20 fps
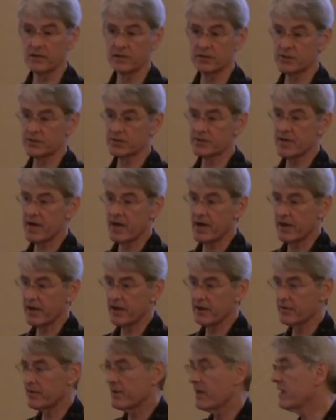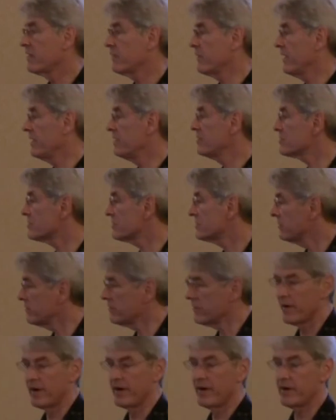Atlas Society or the Ayn Rand
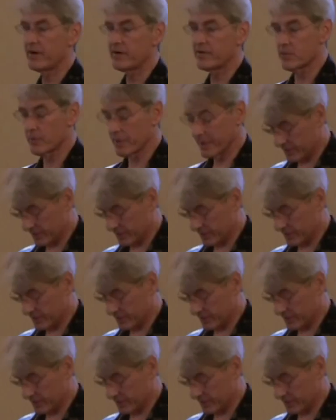Institute or any other